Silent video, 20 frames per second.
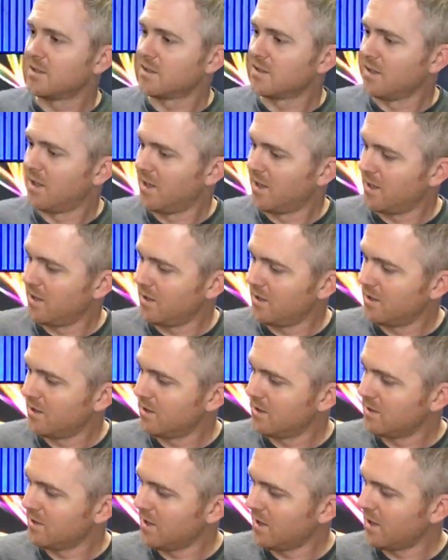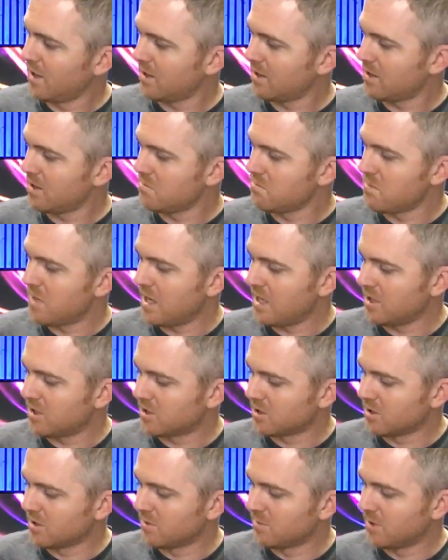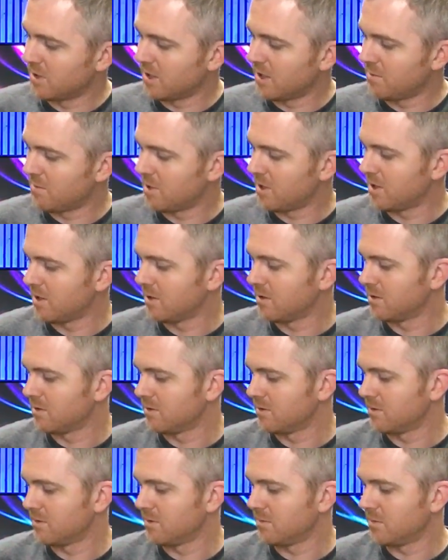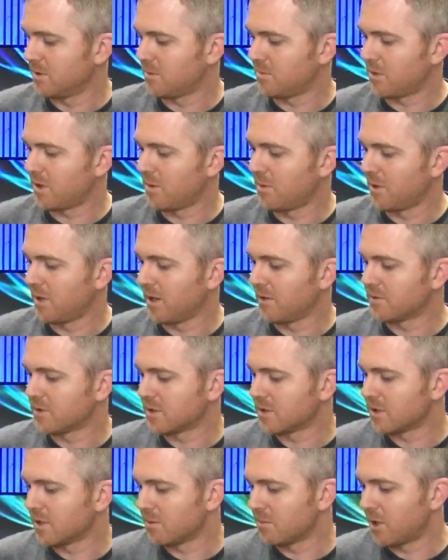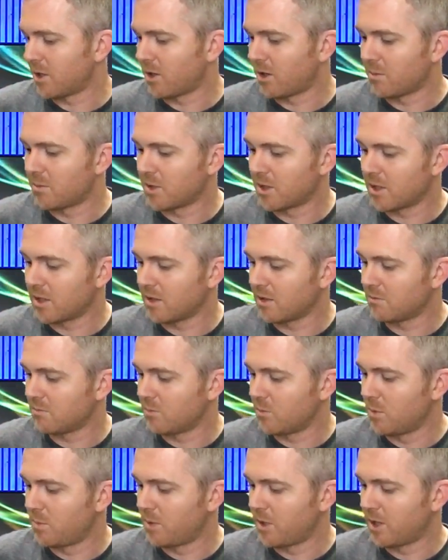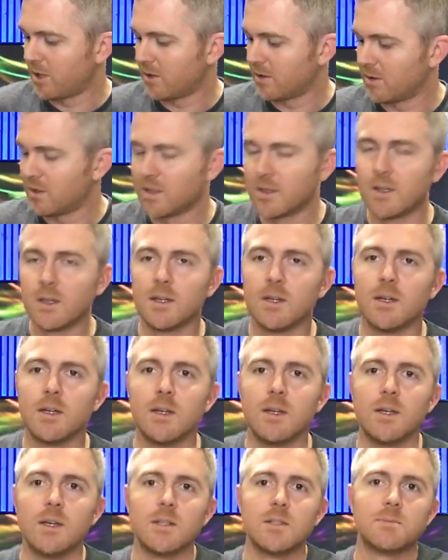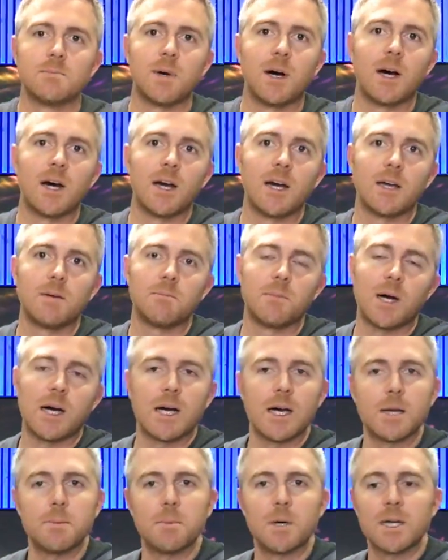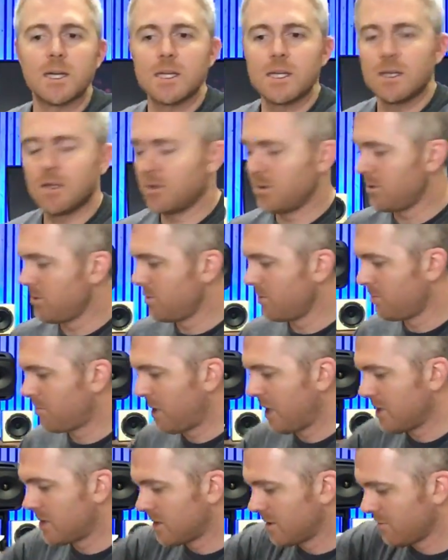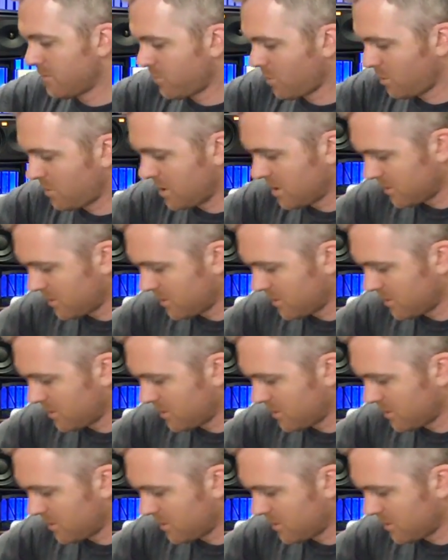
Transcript: not not anything major, but I'm gonna, I'm gonna probably have to send my armor to get repaired by my buddy who painted it for me in the